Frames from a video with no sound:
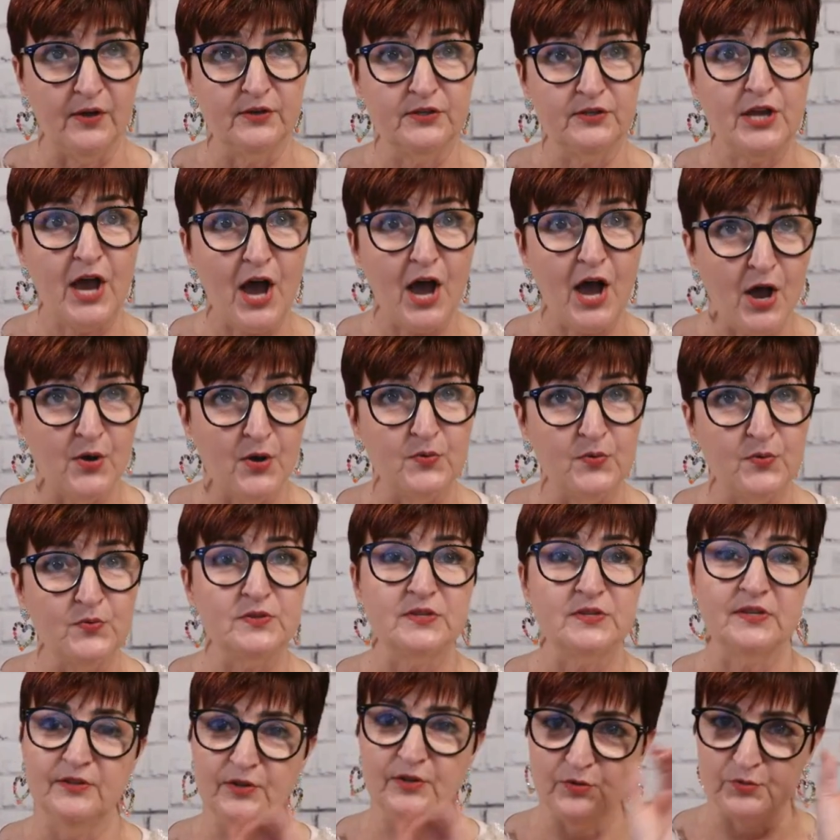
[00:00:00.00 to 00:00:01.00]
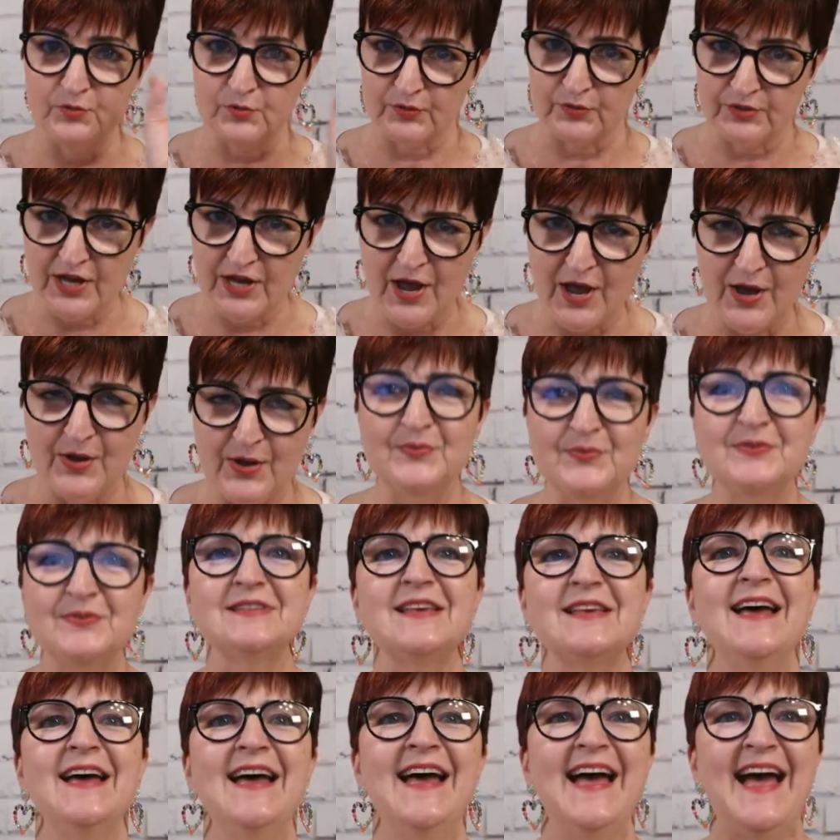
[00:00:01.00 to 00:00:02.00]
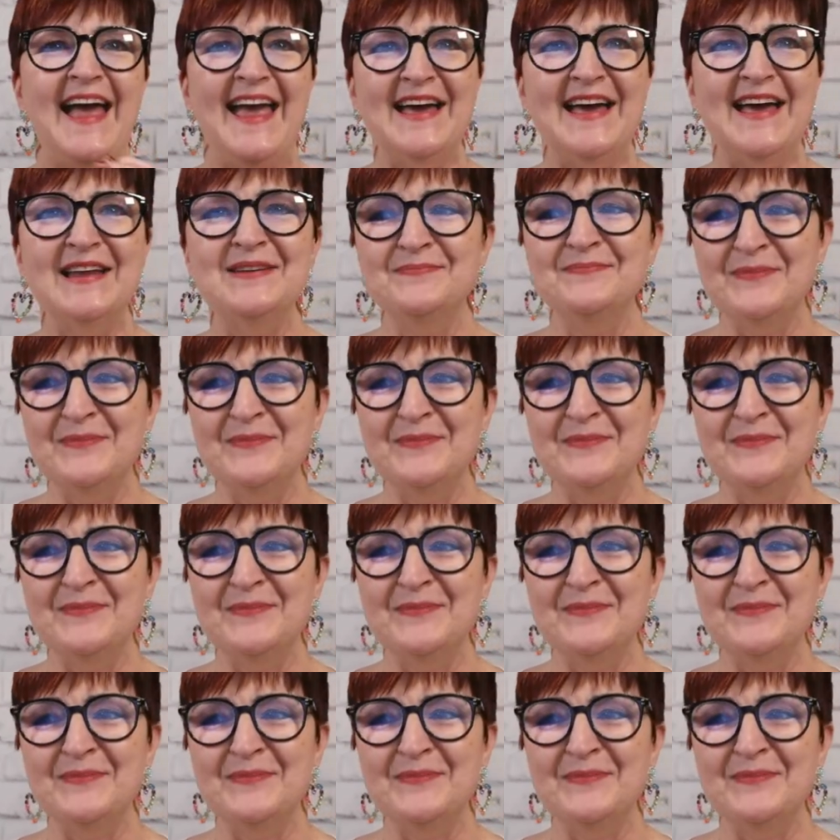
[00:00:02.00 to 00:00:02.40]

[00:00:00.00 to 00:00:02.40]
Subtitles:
tones, and